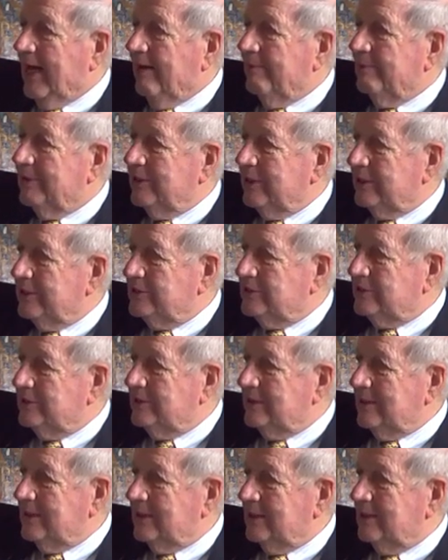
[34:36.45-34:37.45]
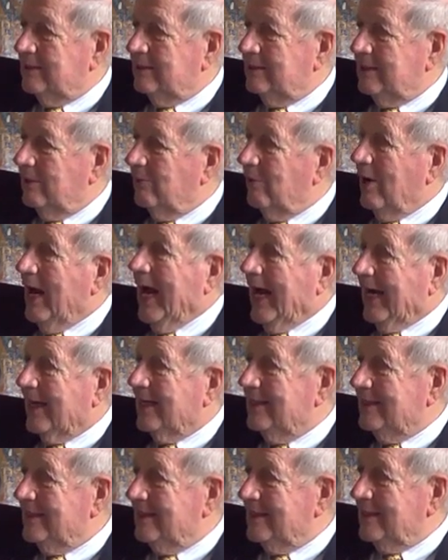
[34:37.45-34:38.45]
happened in, in
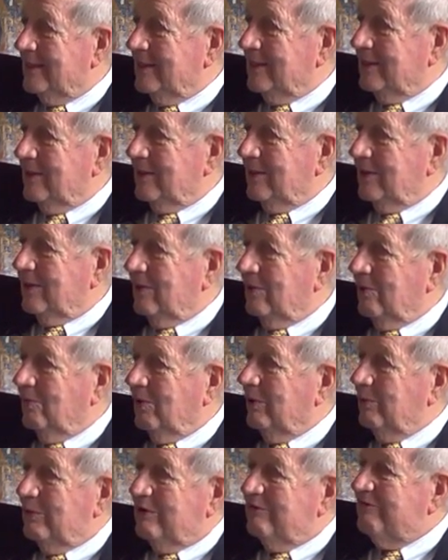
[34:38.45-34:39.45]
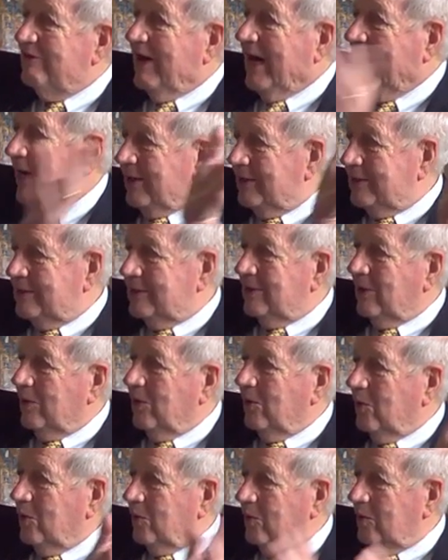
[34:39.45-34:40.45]
Iraq, when we fired the
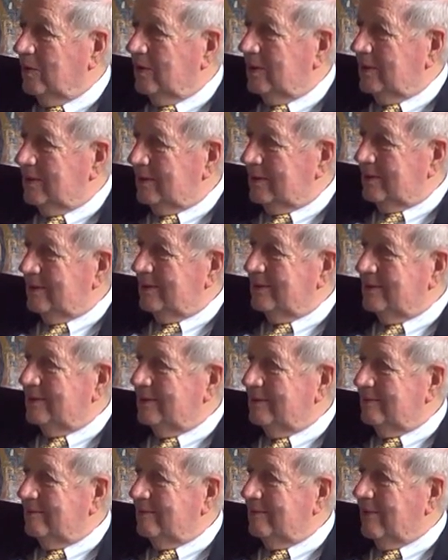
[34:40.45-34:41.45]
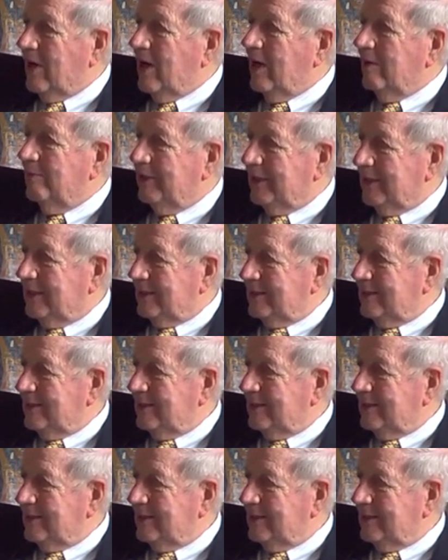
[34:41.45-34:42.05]
whole army